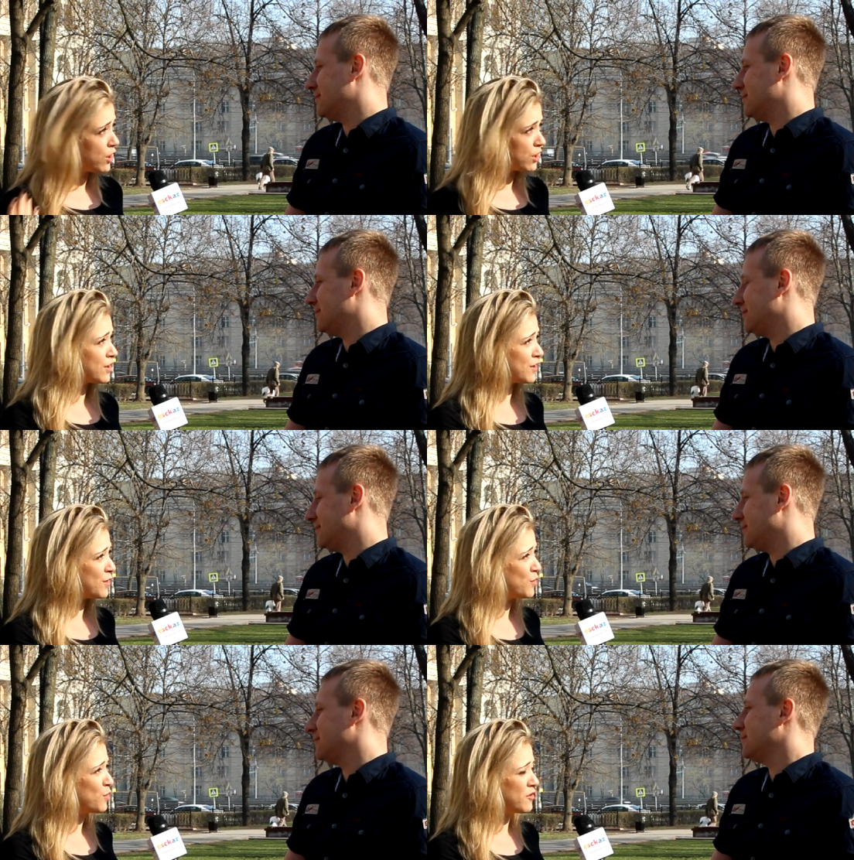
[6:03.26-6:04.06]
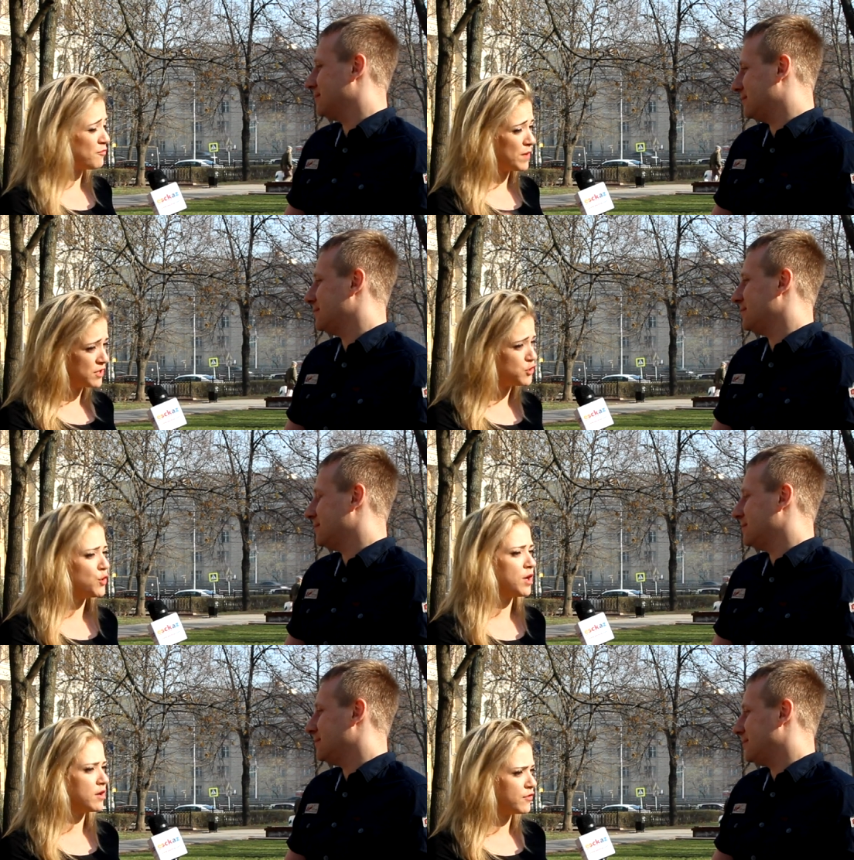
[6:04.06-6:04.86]
Speaker 1: work we've been
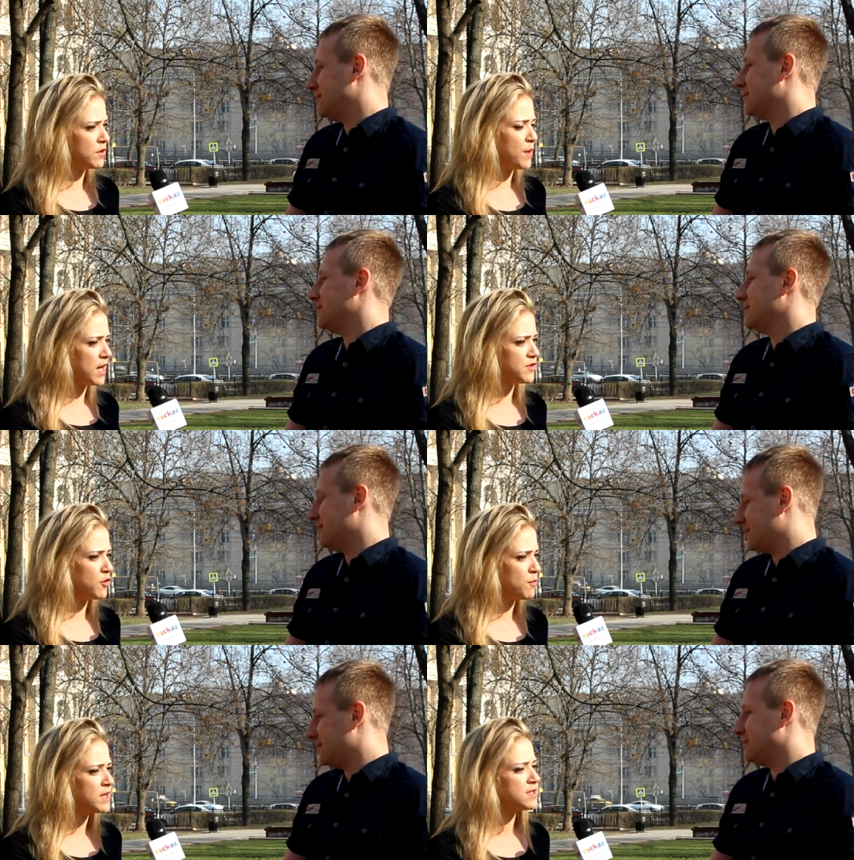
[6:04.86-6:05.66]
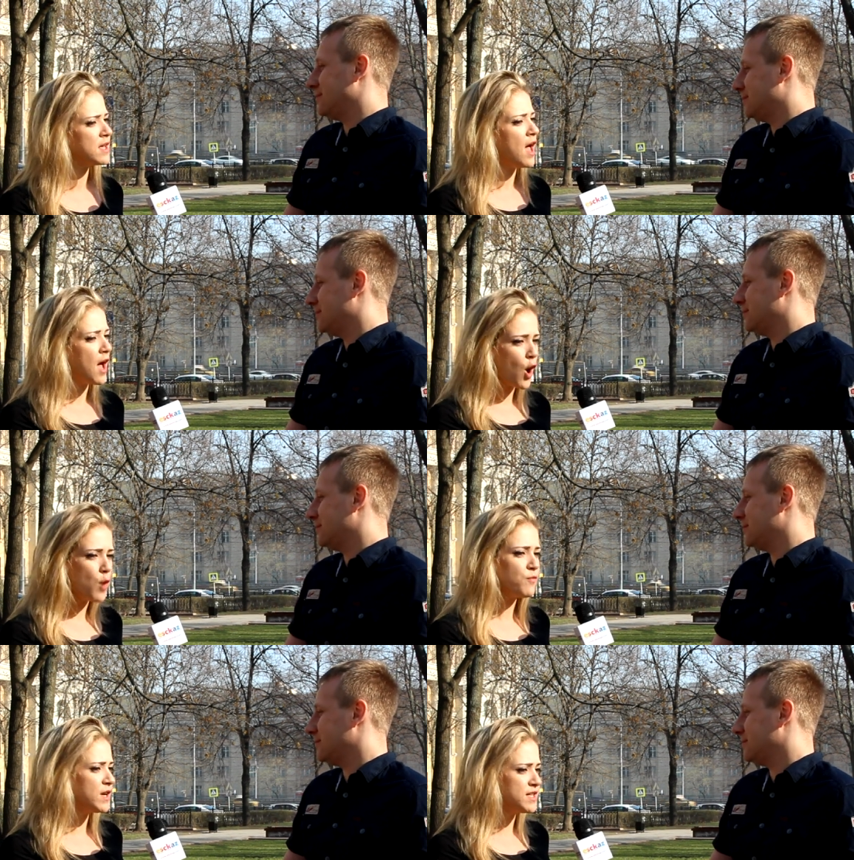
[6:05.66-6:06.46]
doing for the past few months
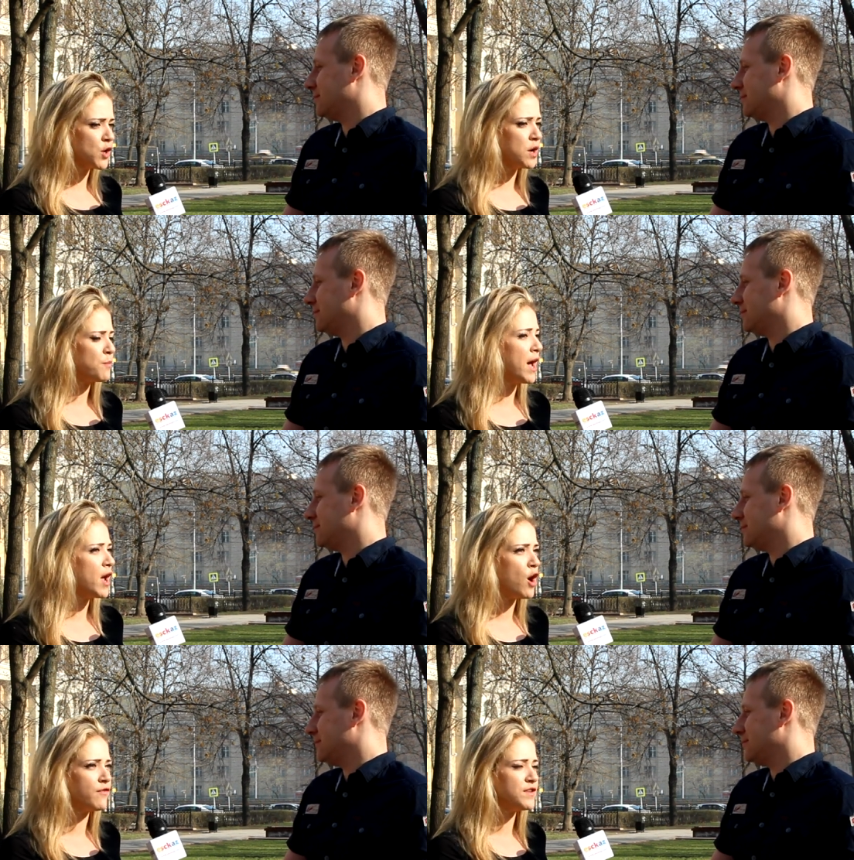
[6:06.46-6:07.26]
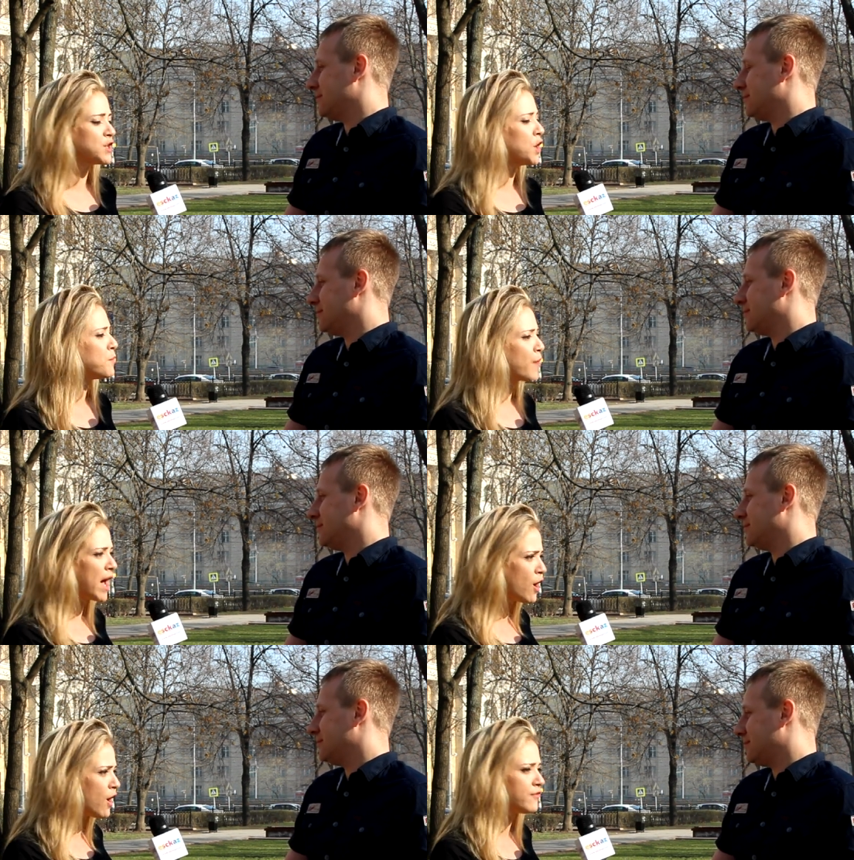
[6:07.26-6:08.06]
hopefully it's going to pay off it's going to
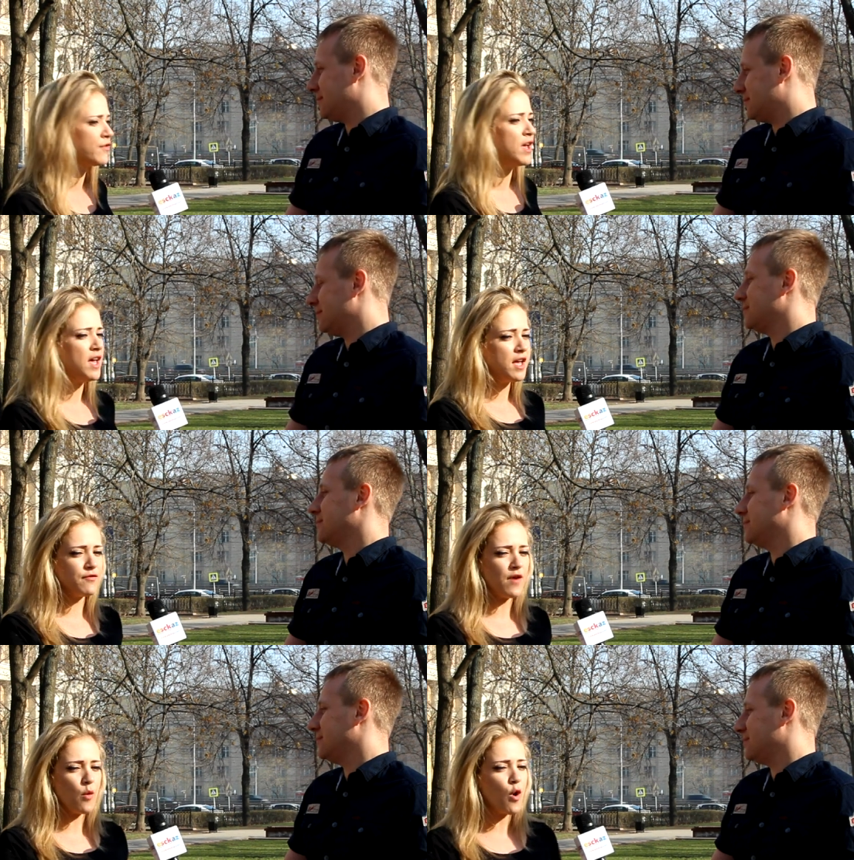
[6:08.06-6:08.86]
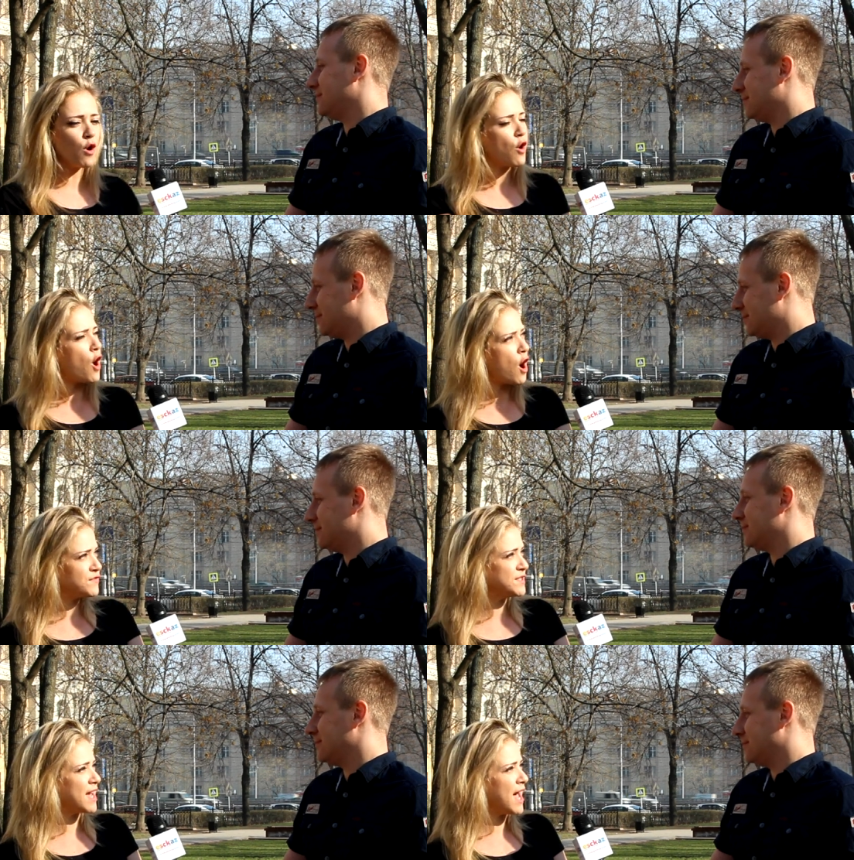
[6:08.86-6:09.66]
pay off if i walk off
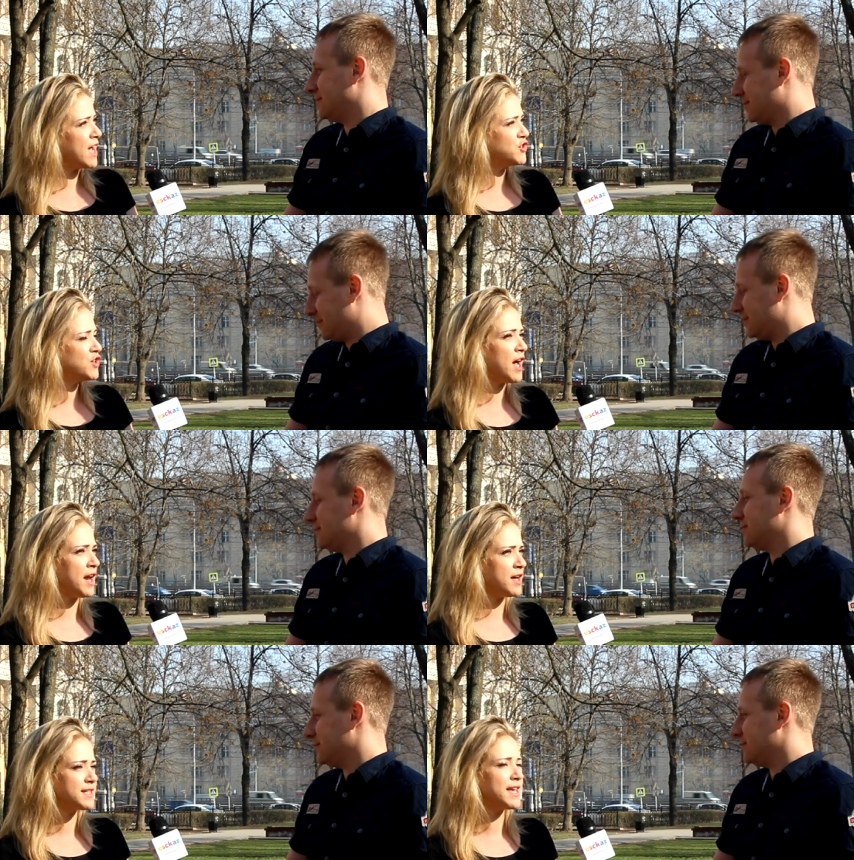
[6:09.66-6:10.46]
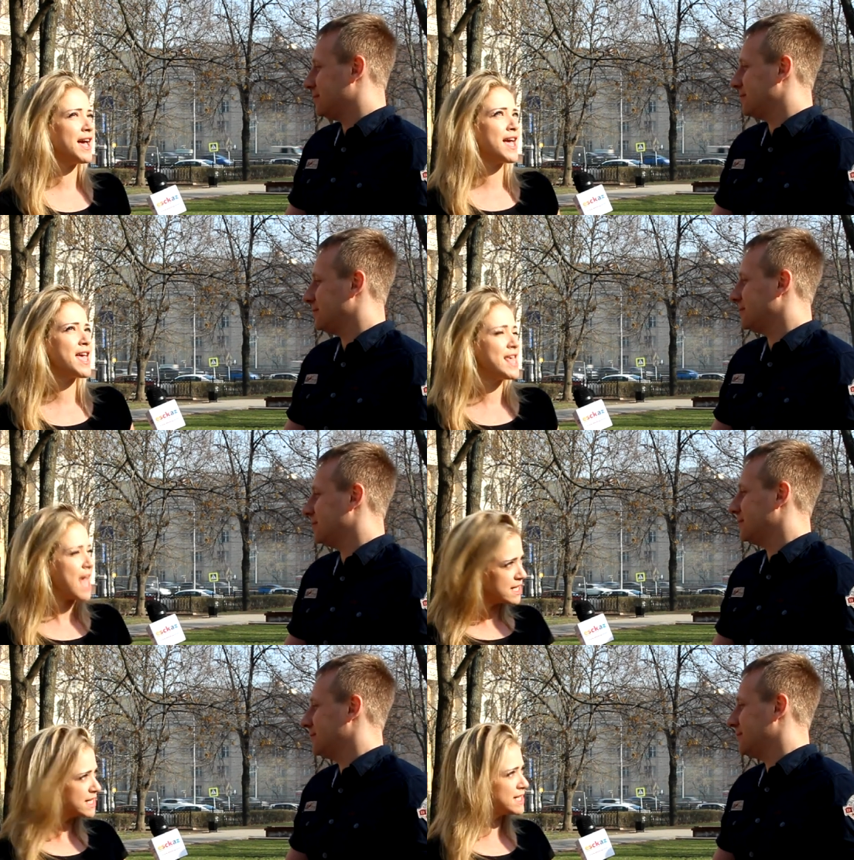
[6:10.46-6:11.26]
stage and i'll say
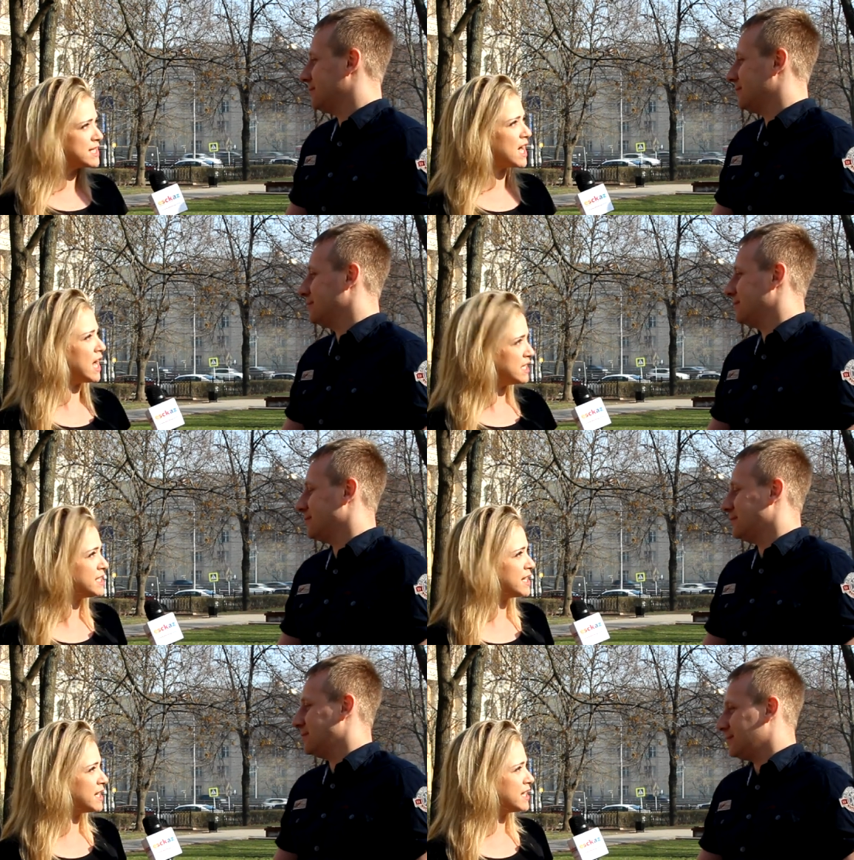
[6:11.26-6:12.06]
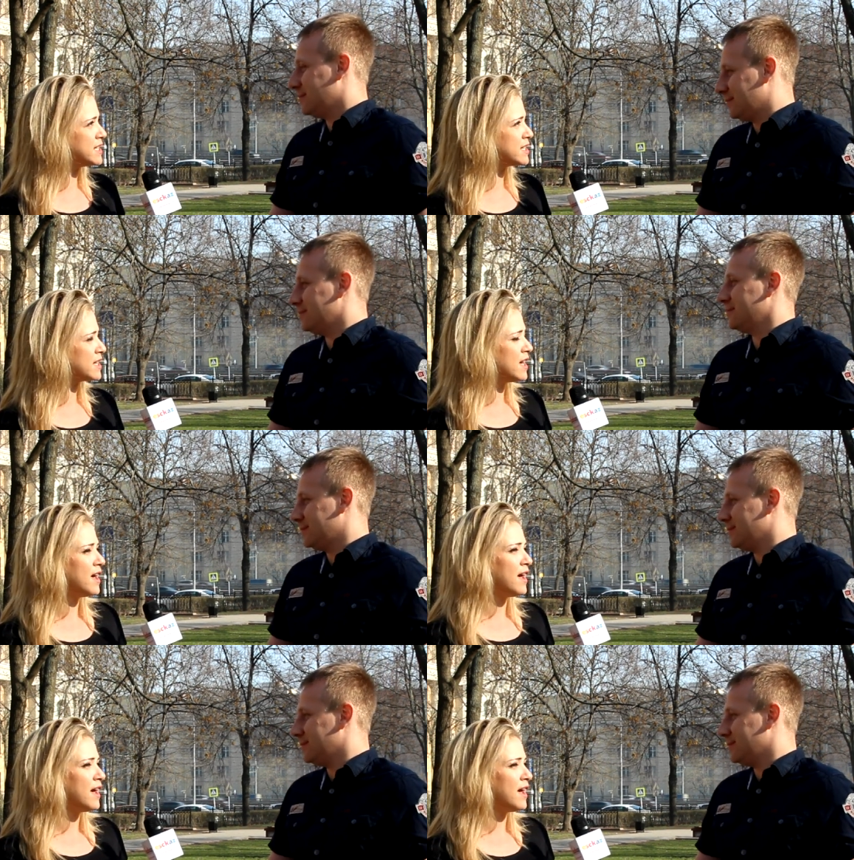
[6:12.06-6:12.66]
yes i did it